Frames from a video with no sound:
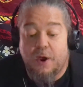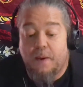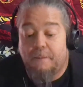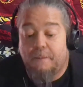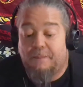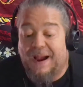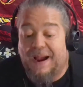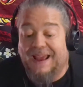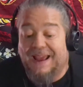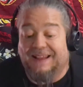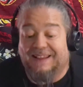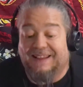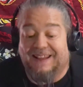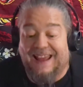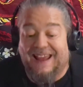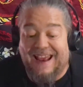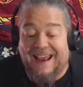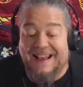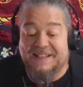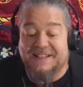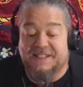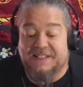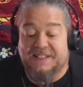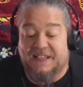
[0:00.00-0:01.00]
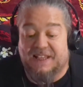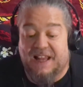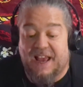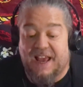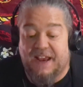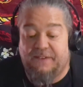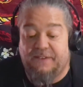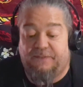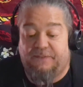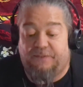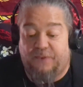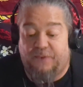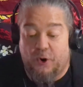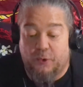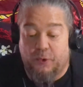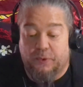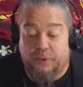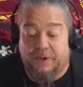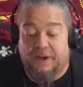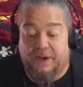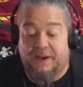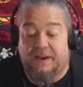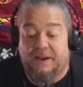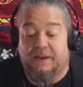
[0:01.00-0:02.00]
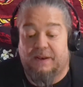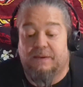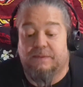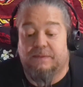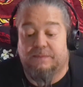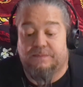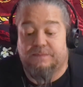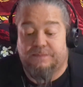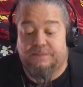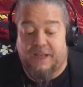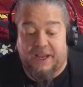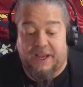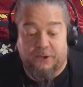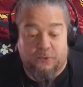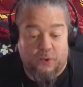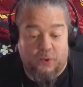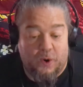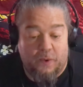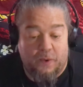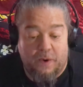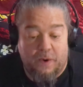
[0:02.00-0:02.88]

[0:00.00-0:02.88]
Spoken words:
by a landslide vote, end quote.